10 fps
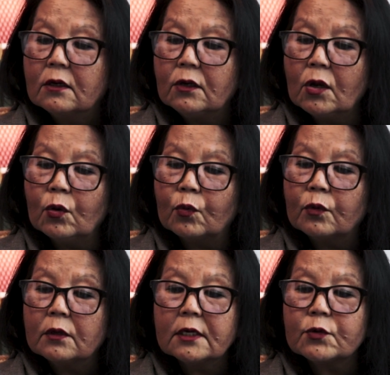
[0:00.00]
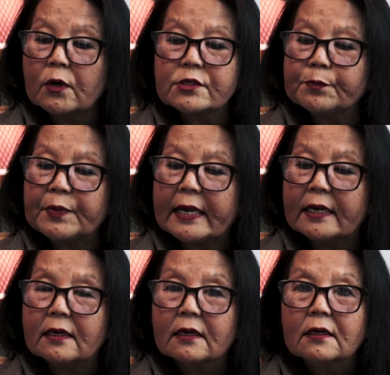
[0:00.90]
No, it wasn't
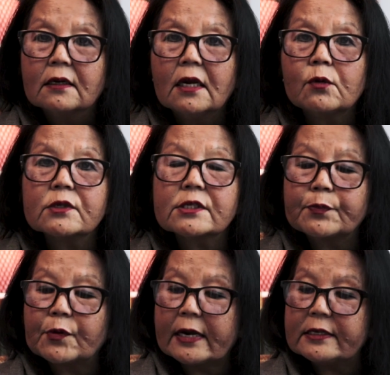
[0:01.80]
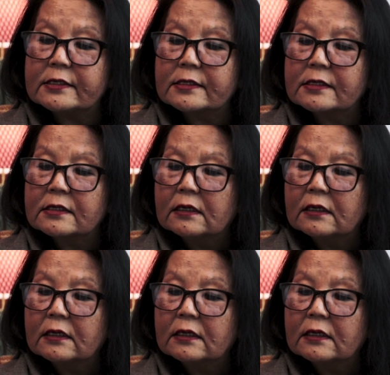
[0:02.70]
pain. It was surprise.